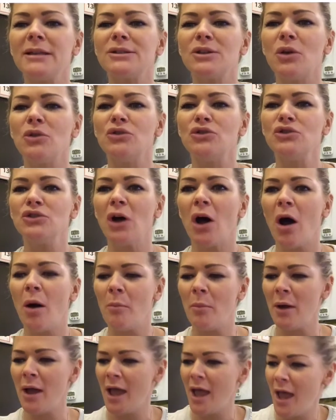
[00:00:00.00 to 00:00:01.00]
on top.
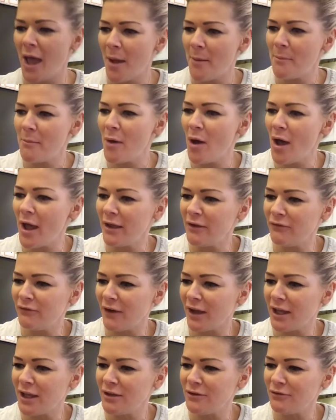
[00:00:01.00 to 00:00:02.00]
My
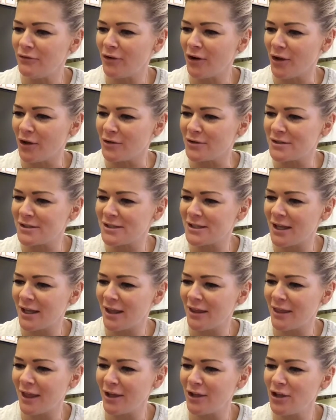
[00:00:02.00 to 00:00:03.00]
favourite.
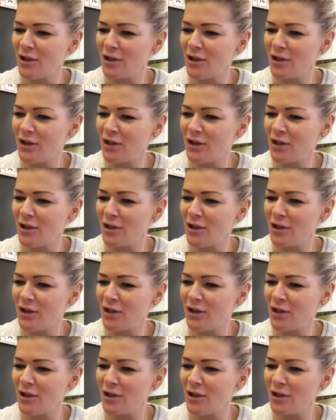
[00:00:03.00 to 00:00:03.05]
Thank you